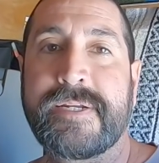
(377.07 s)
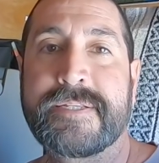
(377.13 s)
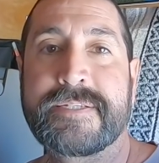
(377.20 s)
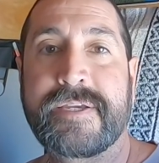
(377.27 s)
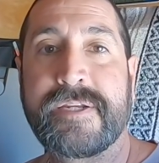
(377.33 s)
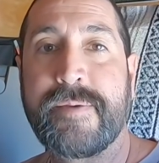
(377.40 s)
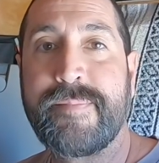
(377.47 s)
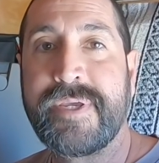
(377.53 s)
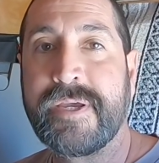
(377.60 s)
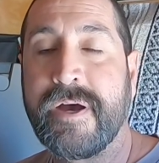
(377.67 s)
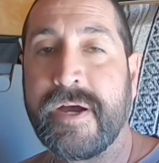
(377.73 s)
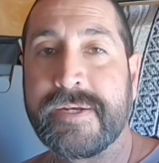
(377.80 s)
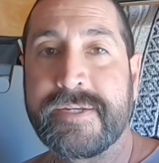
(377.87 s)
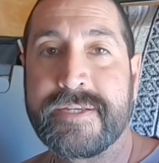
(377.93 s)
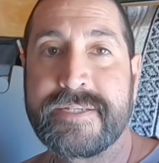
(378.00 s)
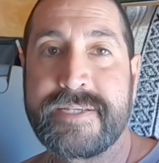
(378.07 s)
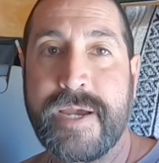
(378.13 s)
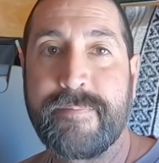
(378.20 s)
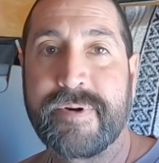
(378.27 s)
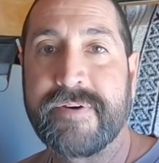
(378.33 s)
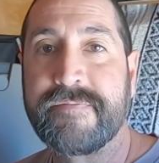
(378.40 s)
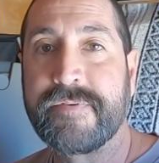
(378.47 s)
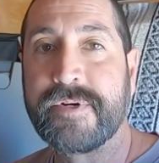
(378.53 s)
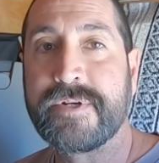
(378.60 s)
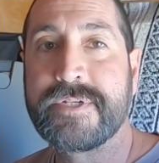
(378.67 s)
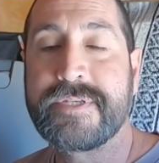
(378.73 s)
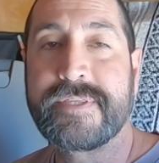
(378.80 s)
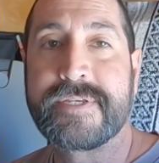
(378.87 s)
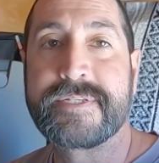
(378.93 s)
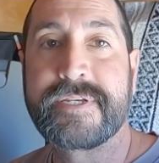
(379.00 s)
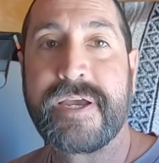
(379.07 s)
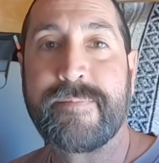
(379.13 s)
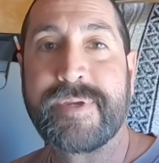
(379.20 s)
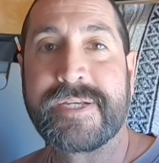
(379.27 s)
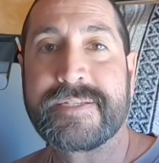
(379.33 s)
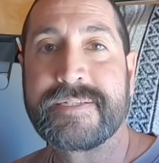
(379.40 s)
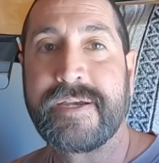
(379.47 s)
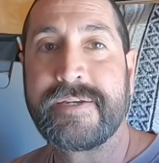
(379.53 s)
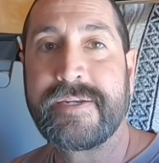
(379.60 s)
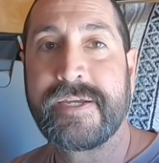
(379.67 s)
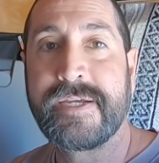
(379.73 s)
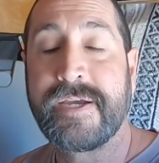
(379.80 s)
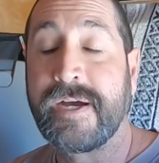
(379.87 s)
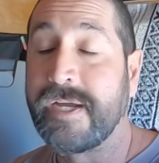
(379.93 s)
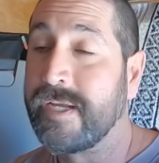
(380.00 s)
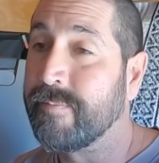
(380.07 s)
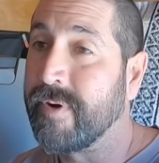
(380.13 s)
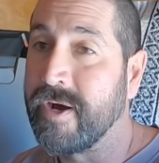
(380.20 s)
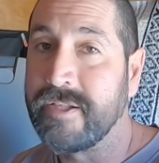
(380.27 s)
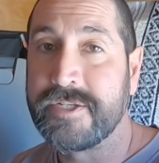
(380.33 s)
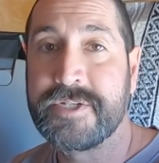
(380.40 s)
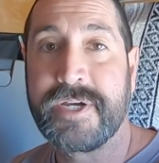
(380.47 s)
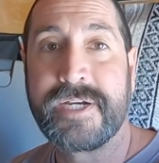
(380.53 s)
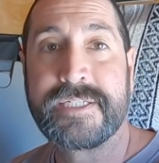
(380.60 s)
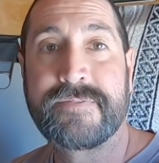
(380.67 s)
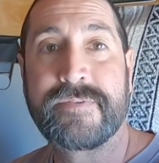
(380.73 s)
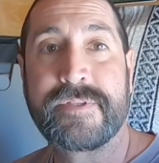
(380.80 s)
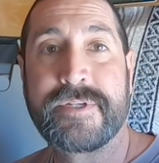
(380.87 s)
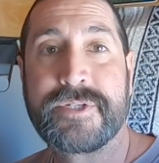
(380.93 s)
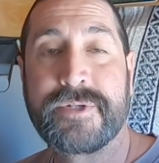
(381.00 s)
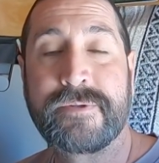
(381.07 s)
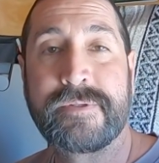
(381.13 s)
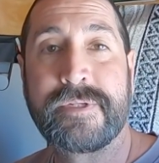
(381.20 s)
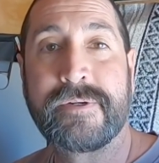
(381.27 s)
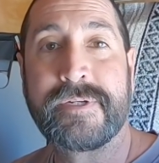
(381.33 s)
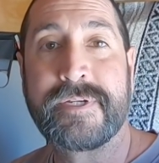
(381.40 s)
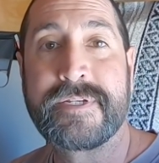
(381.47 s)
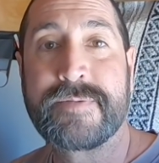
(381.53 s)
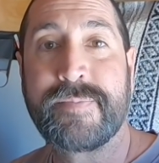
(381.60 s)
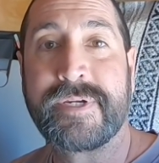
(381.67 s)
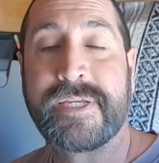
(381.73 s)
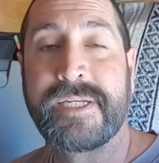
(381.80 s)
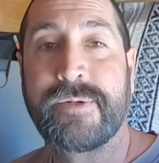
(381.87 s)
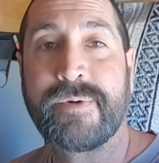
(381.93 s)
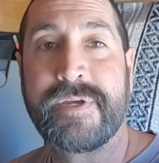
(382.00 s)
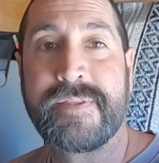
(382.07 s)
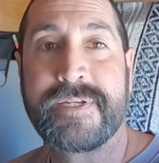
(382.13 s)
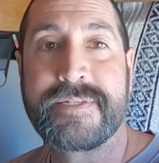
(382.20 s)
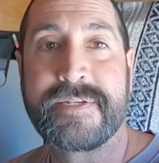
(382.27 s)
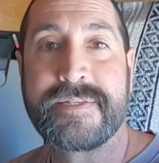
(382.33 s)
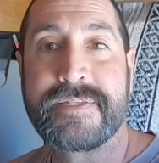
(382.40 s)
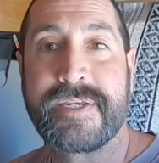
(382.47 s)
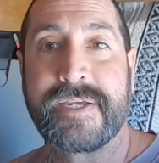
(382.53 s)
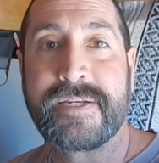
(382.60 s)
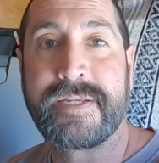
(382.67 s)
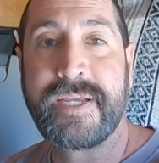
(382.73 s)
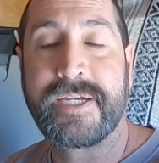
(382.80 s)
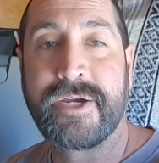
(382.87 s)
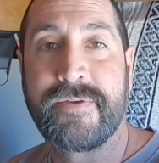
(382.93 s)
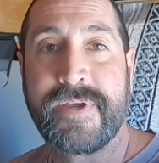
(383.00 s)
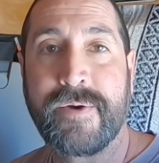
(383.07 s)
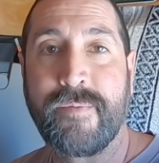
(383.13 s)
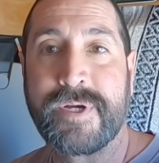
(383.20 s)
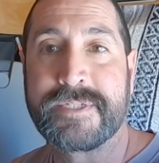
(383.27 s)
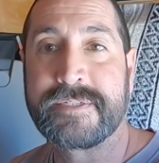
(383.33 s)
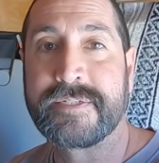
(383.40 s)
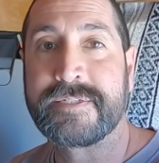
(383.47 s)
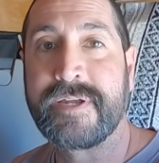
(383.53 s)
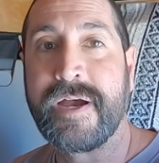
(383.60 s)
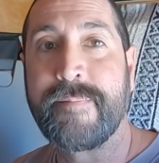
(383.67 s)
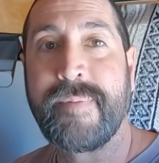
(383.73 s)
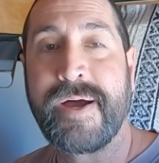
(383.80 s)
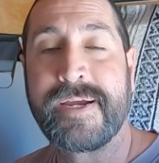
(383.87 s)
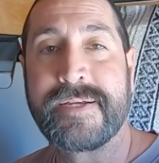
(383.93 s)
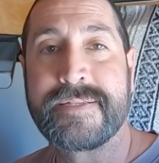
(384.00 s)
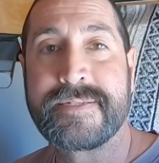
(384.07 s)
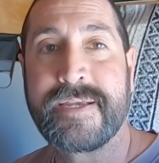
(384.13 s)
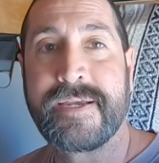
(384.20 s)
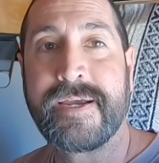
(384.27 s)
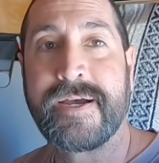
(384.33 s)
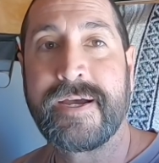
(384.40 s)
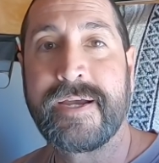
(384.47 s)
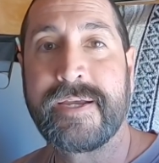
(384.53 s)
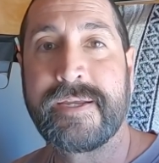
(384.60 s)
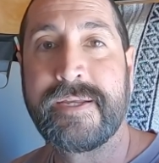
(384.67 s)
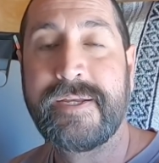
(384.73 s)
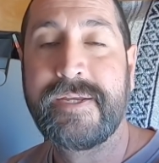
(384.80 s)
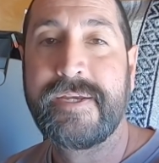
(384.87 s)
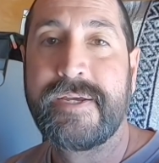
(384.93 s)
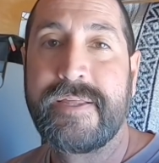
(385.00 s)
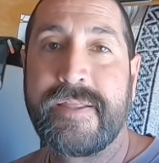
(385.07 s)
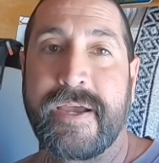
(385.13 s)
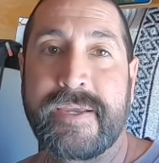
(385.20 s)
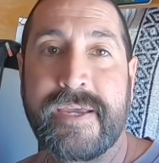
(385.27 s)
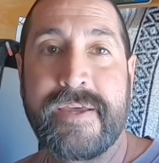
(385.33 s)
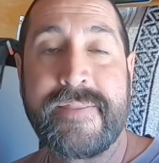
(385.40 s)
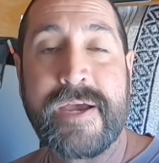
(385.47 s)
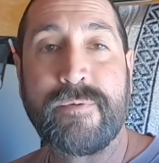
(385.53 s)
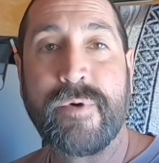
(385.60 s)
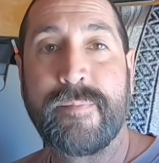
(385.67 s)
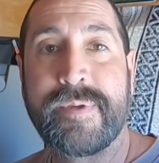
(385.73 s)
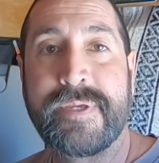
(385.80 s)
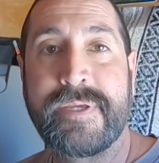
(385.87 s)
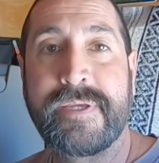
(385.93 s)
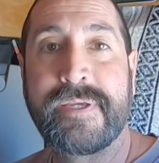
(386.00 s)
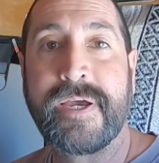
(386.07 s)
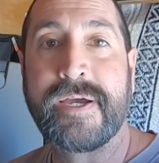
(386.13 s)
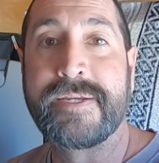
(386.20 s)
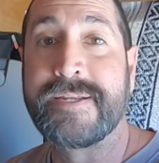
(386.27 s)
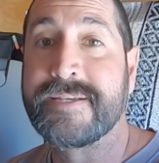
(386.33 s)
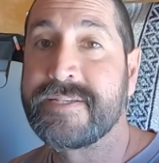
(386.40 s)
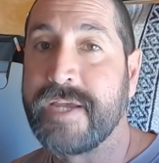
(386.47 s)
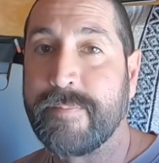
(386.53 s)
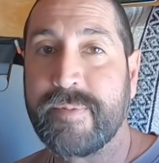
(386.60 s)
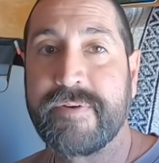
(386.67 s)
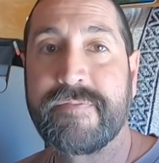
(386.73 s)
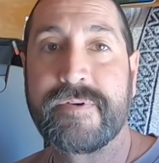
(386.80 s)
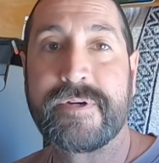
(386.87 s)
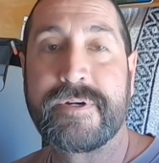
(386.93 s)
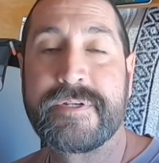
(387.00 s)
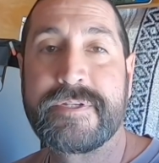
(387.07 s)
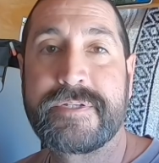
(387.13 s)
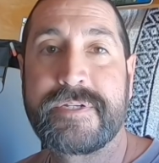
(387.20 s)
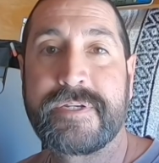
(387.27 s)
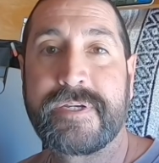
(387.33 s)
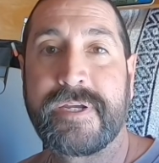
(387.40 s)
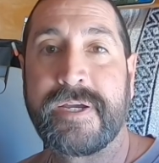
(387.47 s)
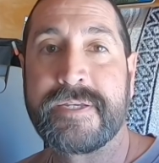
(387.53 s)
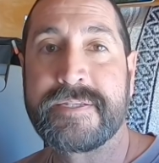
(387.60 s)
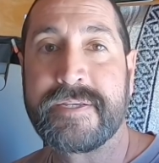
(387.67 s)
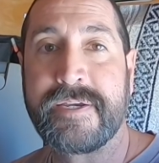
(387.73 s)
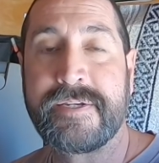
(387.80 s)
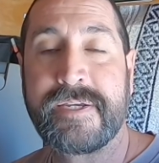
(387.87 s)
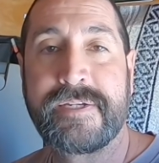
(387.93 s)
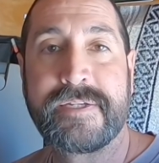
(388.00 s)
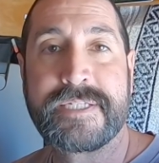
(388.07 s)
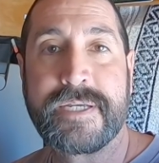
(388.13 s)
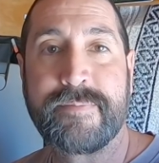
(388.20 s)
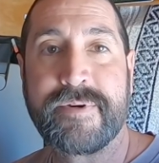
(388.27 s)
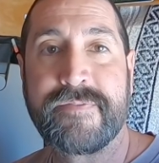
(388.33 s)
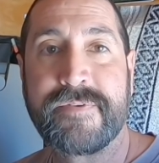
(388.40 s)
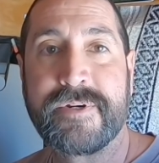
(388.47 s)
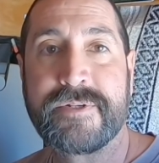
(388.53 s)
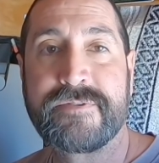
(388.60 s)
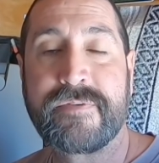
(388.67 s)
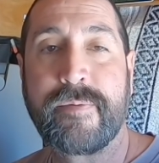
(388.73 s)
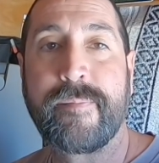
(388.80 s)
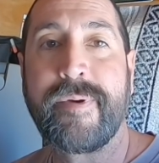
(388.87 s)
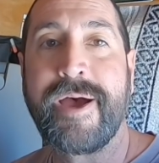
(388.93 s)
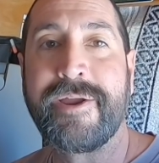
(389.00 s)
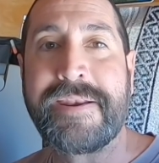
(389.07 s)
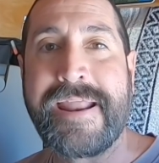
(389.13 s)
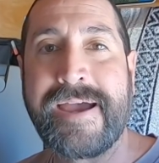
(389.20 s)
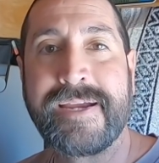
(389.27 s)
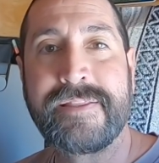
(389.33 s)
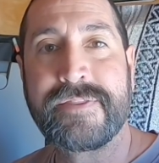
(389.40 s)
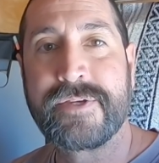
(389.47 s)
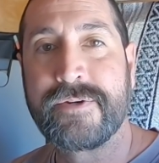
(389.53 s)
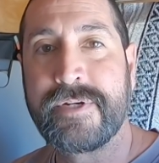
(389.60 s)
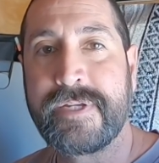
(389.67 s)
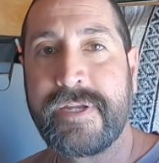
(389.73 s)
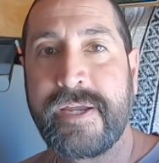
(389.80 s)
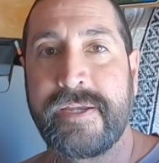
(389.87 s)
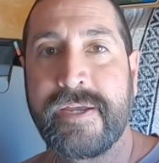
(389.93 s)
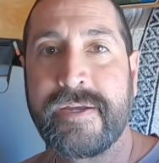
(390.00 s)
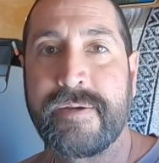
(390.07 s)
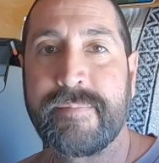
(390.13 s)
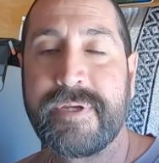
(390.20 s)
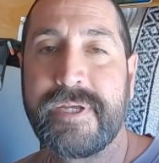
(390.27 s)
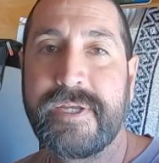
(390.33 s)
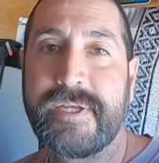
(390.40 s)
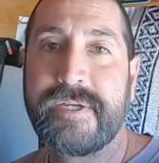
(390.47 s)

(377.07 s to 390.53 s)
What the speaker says: It's going to be on December 1st, this coming Sunday. I apologize for the short notice, but anyone that's in San Diego that wants to stop by and say hi, again, that will be December 1st, Sunday, December 1st, from about 9:30 a.m.